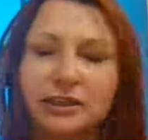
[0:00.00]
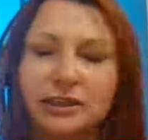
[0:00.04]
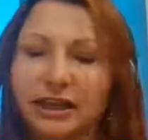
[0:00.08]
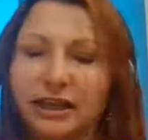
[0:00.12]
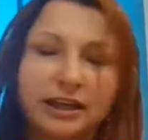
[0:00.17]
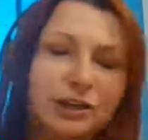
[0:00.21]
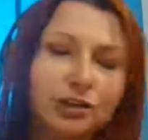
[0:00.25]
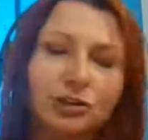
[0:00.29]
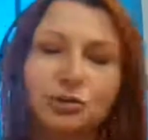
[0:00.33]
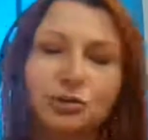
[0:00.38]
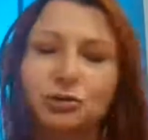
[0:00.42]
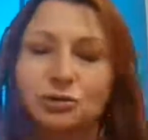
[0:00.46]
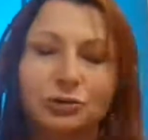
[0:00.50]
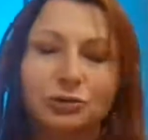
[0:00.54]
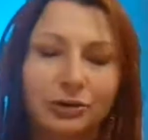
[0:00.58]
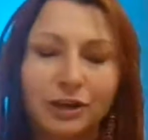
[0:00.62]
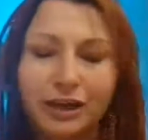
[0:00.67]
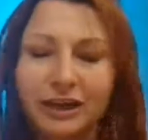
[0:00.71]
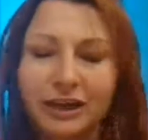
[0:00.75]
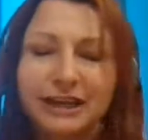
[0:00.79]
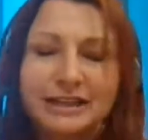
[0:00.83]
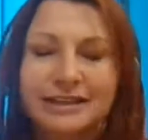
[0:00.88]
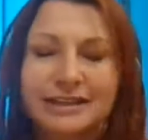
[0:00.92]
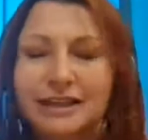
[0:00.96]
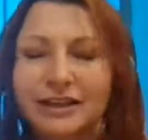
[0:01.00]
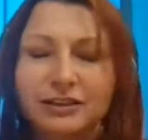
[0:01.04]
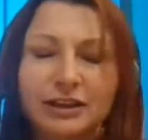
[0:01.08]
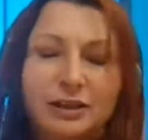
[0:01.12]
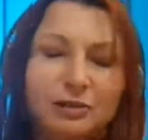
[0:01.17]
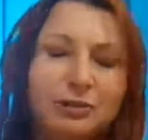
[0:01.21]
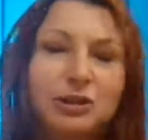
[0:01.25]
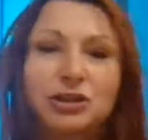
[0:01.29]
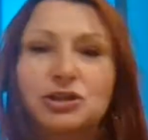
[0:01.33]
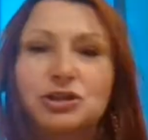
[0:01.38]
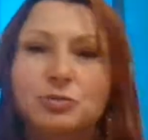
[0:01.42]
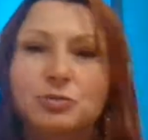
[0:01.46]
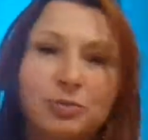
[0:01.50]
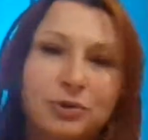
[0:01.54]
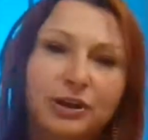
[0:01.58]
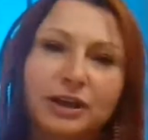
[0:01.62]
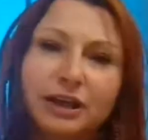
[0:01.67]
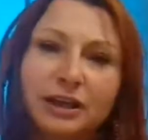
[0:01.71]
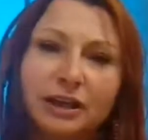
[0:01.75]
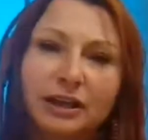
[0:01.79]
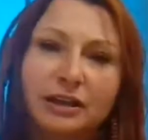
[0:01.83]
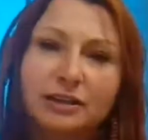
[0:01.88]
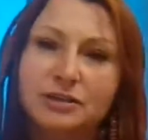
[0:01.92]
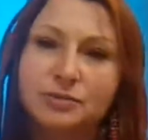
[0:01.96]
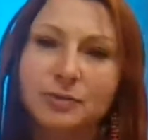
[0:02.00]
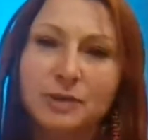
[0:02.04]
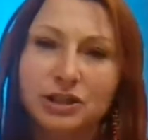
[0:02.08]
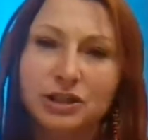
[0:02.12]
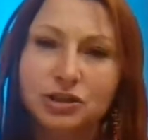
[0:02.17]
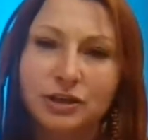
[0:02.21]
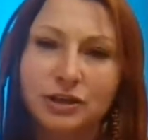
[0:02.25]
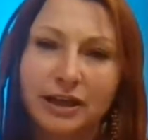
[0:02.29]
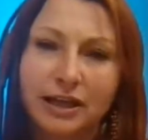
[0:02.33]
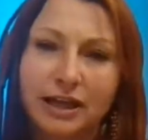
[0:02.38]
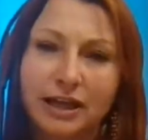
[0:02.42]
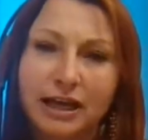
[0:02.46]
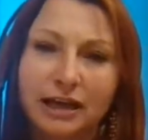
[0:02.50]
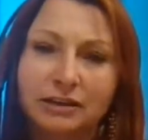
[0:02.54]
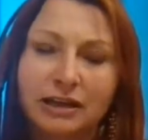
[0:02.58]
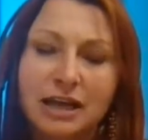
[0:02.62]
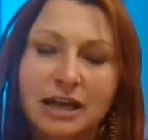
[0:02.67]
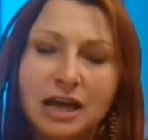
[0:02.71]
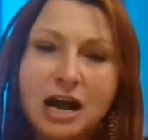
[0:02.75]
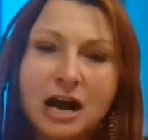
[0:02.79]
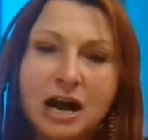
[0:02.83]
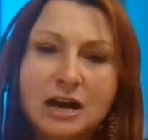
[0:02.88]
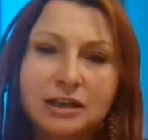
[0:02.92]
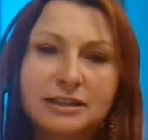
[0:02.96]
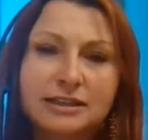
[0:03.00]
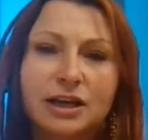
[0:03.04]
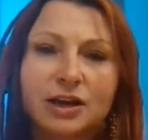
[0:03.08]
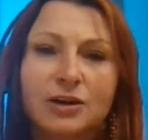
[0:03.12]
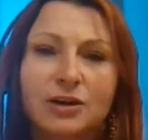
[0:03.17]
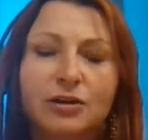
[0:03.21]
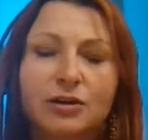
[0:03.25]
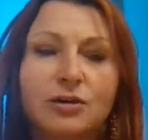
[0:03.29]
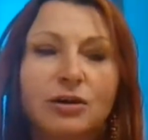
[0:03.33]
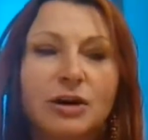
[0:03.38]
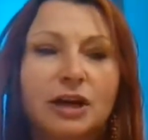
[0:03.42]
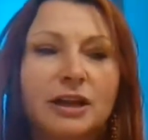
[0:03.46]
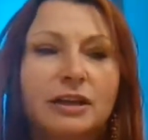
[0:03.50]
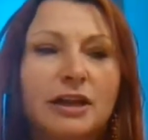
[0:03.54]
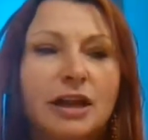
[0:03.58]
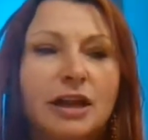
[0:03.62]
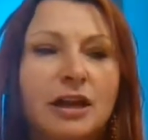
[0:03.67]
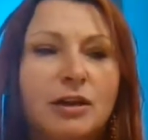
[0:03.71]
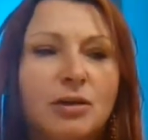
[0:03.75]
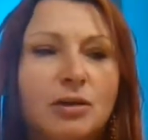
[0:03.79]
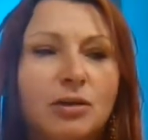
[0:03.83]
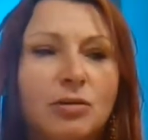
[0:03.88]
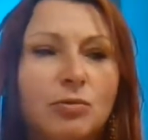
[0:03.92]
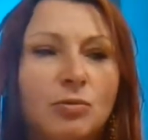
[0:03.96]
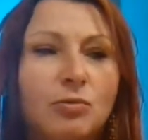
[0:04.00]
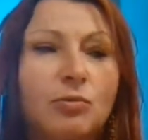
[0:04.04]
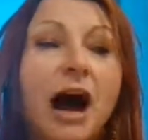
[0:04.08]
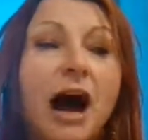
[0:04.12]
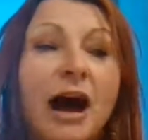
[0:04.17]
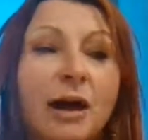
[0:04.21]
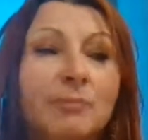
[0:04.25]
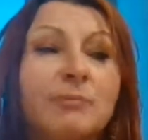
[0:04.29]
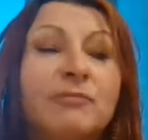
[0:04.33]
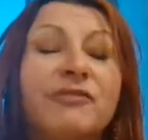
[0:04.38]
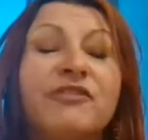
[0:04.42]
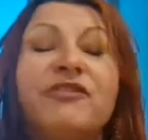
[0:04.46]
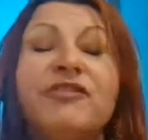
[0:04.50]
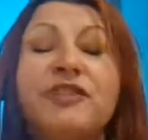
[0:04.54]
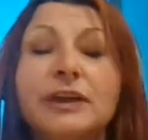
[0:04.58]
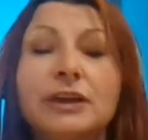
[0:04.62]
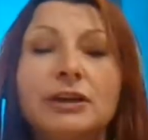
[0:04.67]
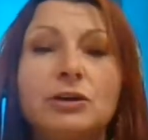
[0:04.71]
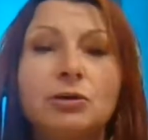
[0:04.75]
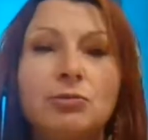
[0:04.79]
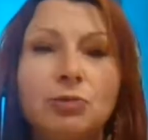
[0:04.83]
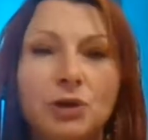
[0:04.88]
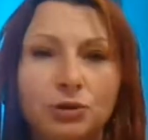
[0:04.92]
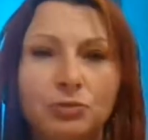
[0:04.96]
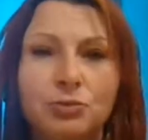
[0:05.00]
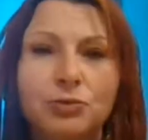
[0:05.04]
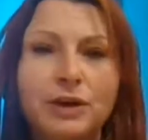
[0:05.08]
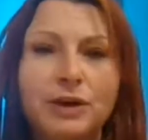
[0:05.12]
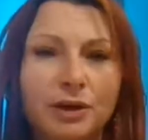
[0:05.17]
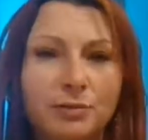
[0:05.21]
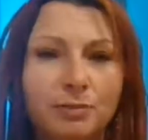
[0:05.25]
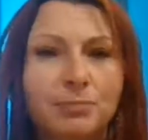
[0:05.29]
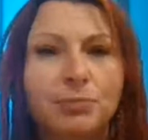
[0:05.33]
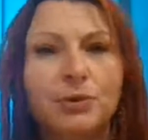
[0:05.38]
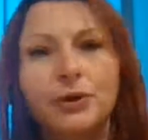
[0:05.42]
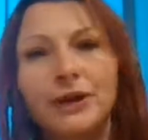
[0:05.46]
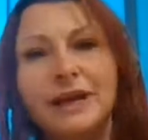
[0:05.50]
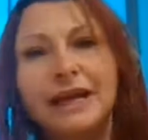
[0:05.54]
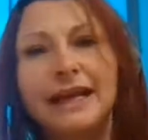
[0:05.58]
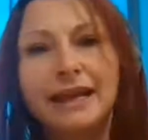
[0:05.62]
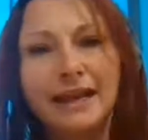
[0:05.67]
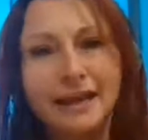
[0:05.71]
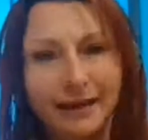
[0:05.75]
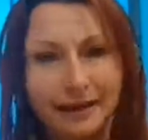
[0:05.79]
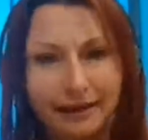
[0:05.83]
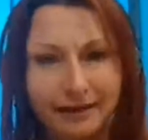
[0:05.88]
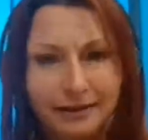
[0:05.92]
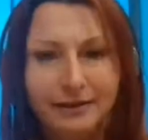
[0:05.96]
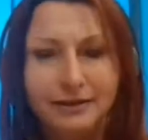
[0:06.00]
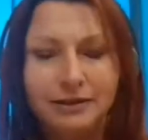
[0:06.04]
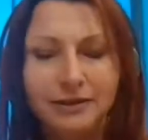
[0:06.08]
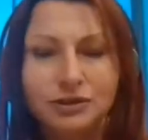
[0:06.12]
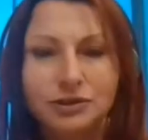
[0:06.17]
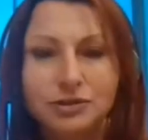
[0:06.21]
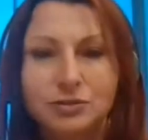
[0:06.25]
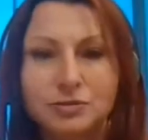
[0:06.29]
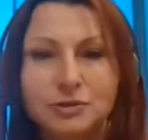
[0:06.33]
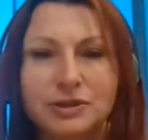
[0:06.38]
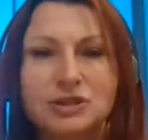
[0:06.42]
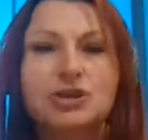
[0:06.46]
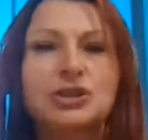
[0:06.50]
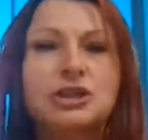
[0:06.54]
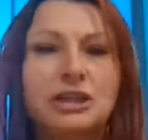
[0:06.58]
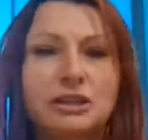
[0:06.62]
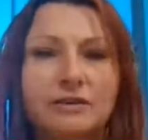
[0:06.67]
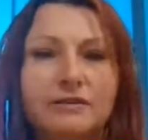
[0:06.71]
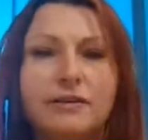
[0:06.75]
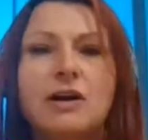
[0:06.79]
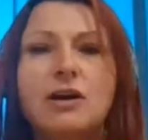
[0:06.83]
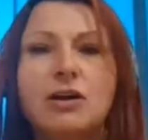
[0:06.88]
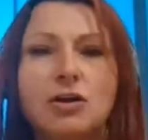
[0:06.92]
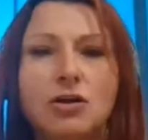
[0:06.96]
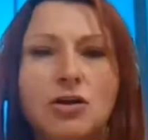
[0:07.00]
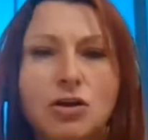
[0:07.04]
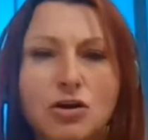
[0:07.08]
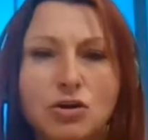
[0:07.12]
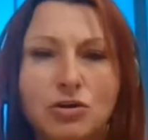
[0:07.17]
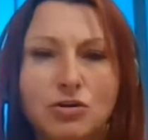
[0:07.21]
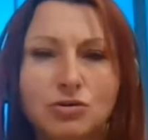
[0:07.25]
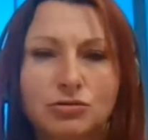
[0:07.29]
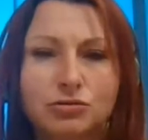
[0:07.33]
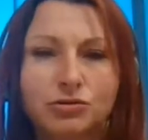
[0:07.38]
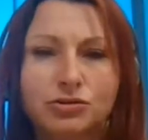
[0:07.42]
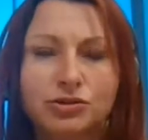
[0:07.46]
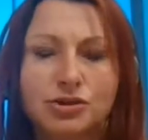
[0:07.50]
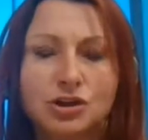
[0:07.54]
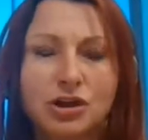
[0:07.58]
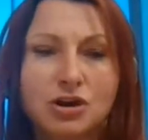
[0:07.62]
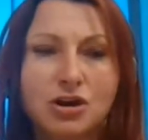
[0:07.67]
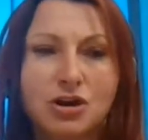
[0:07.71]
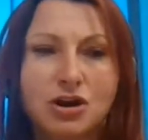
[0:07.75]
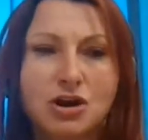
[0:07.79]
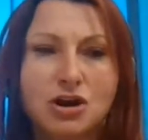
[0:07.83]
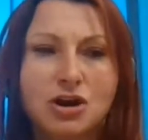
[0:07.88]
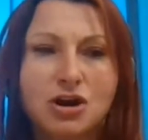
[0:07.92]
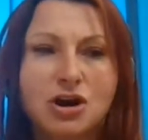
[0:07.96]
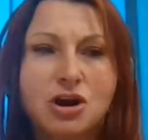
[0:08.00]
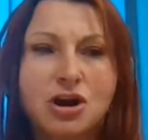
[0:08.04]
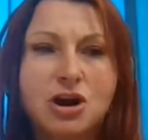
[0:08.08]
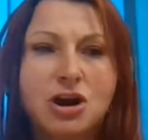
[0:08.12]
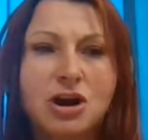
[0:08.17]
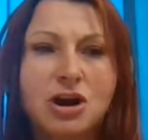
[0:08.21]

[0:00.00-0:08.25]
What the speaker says: Any tool, it's only what you put in is what you get out. So I feel what we are putting in to achieve our goals are